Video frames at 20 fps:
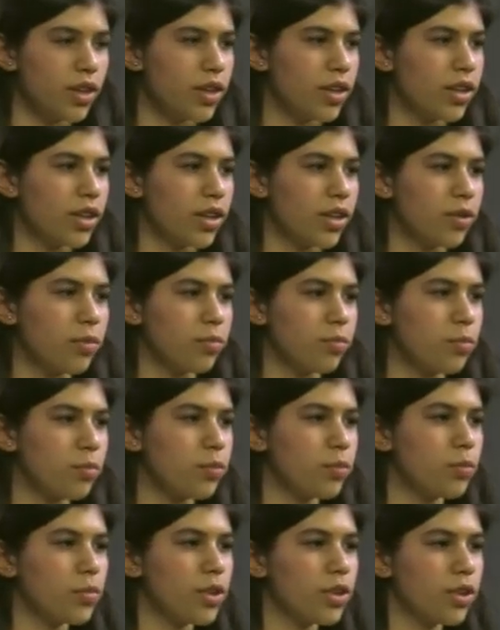Um,
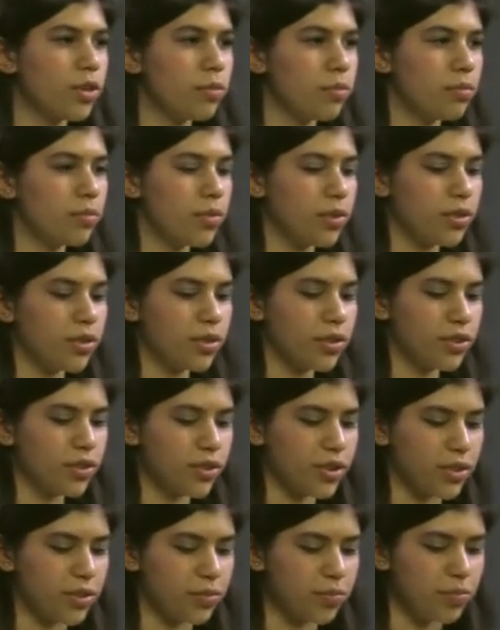welcome.
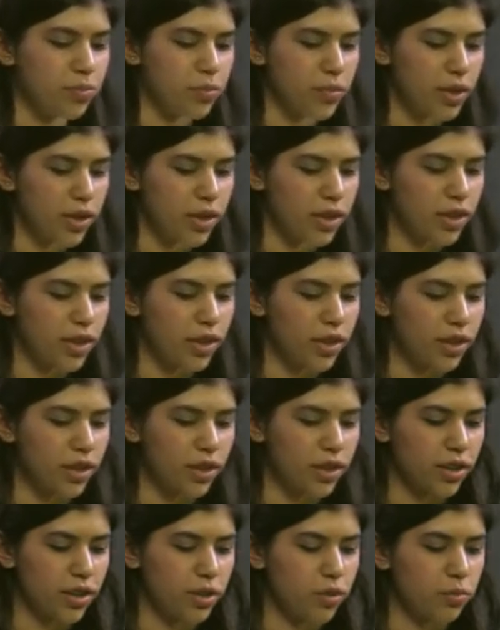Okay.
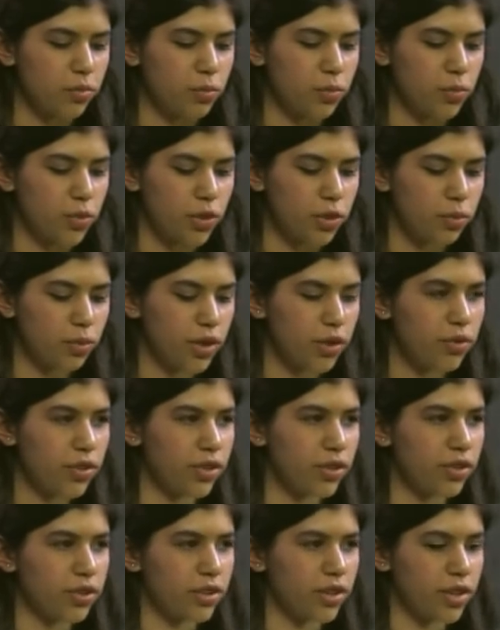Um, here we have
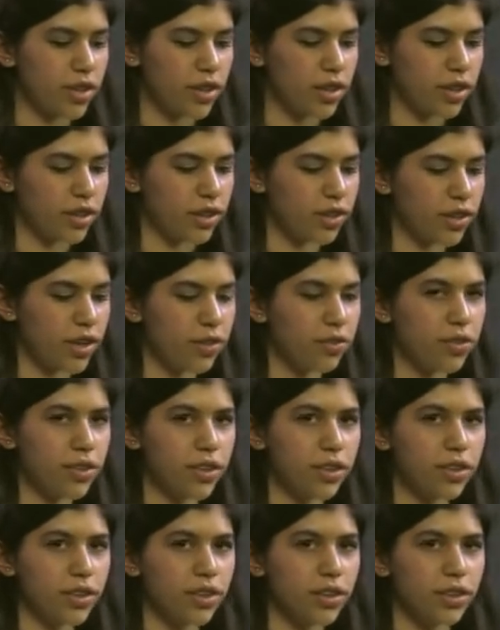a, the
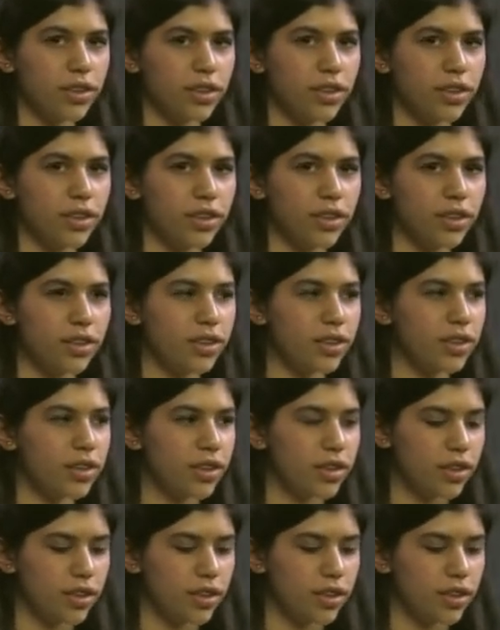graphic again.